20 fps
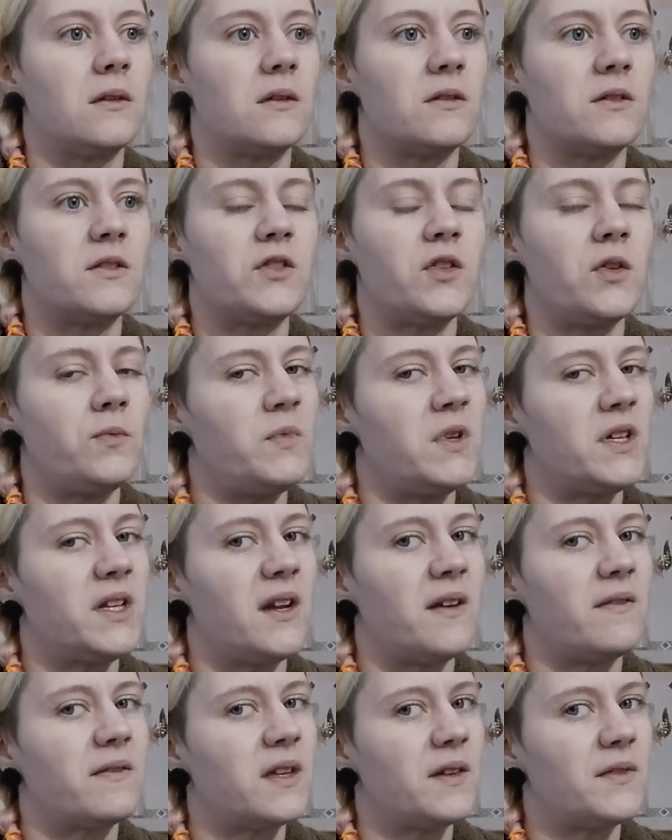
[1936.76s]
Somebody
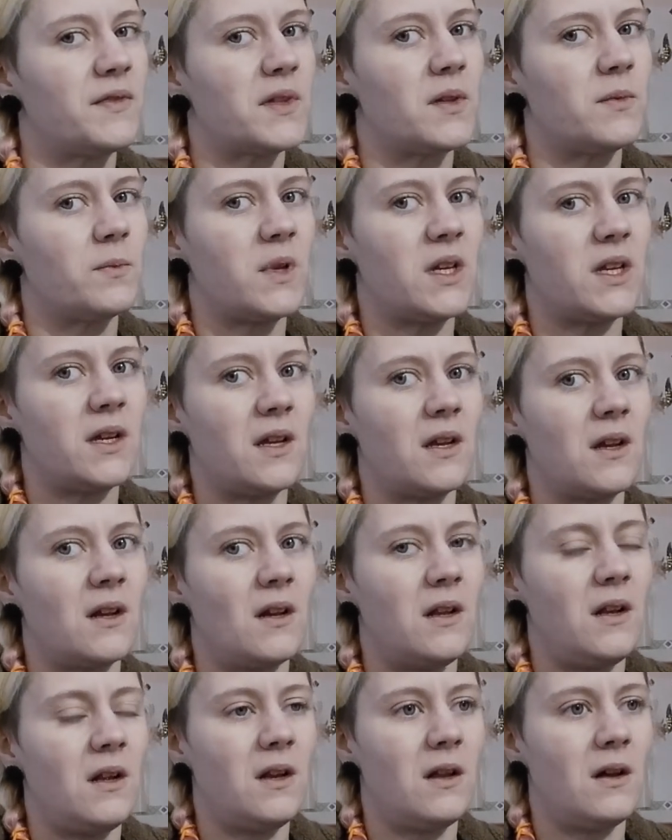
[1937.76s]
have gifted me
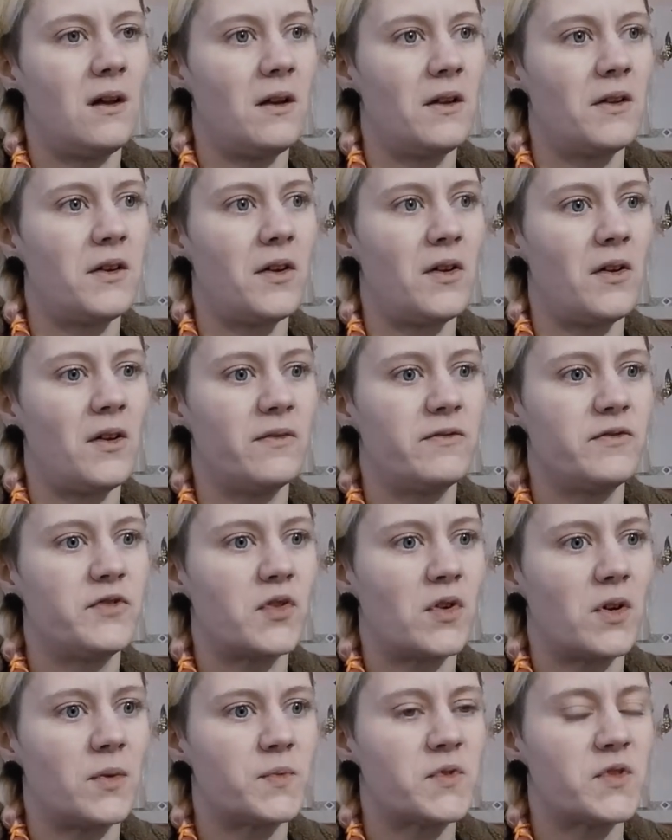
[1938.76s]
a lot of
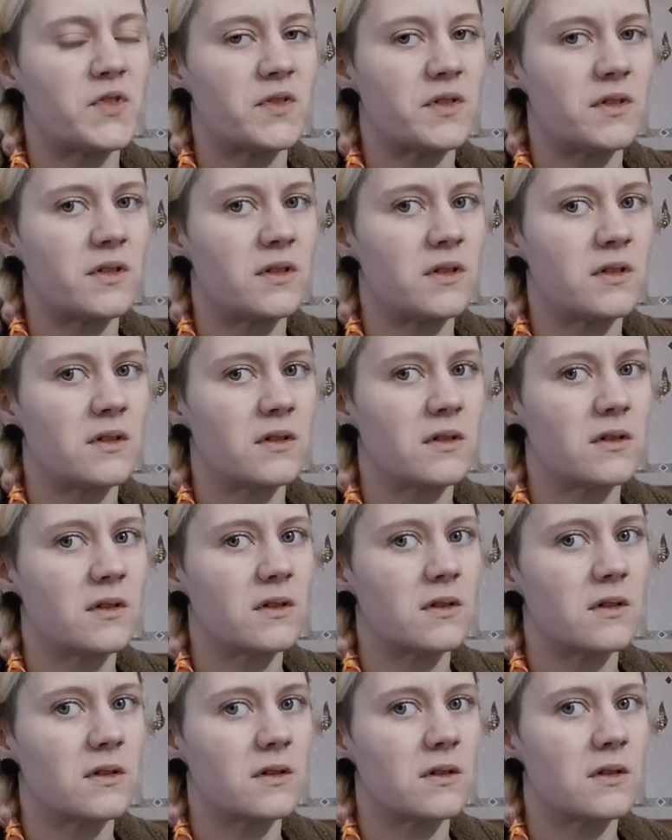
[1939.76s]
drops
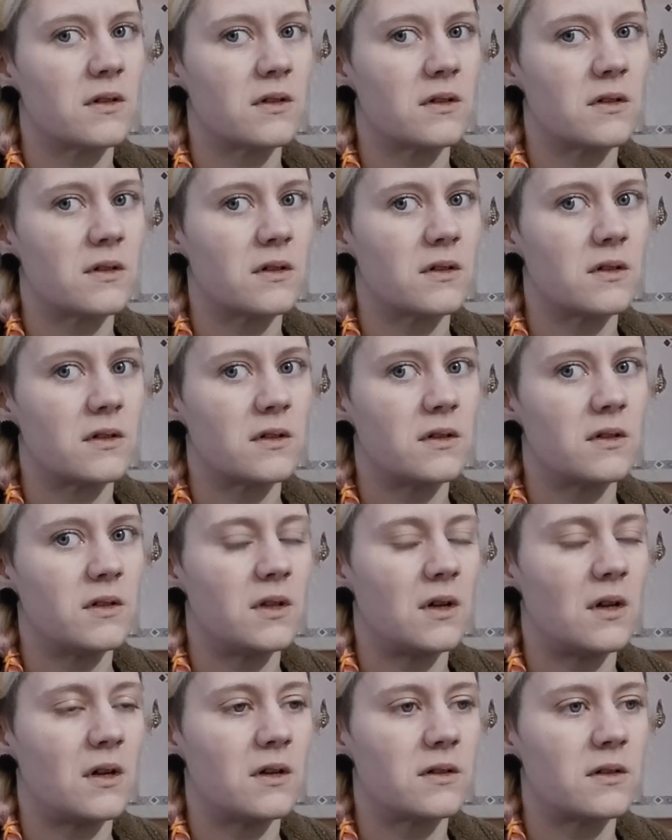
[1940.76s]

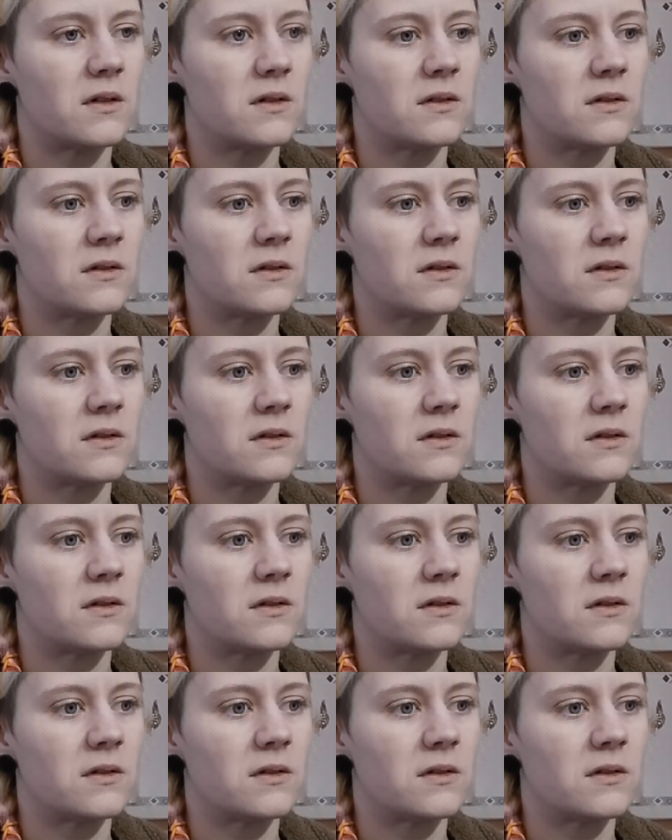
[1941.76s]
yarn.